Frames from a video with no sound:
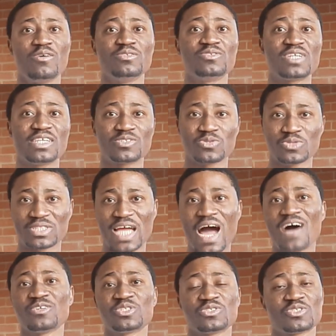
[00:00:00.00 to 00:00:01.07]
hundreds to
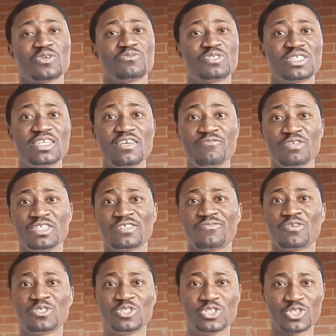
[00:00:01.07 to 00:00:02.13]
thousands of CVs
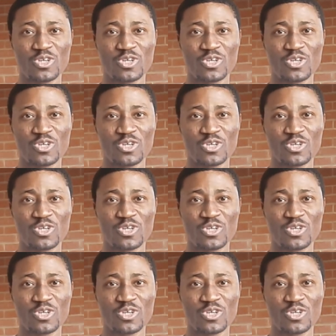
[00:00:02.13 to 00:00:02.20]
for